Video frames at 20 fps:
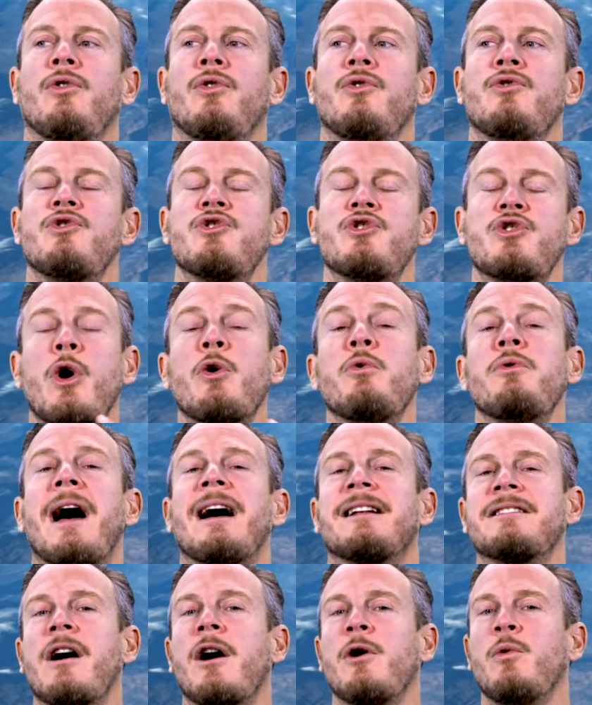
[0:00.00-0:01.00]
so
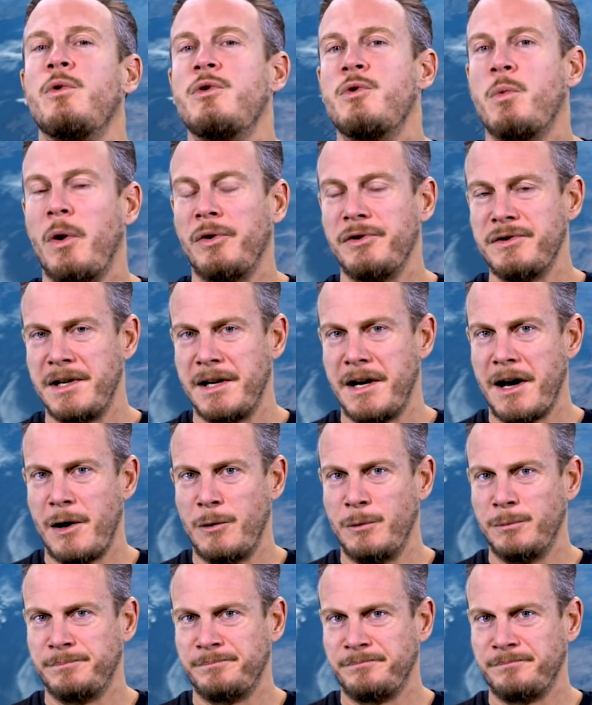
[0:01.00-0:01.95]
that I would want to go.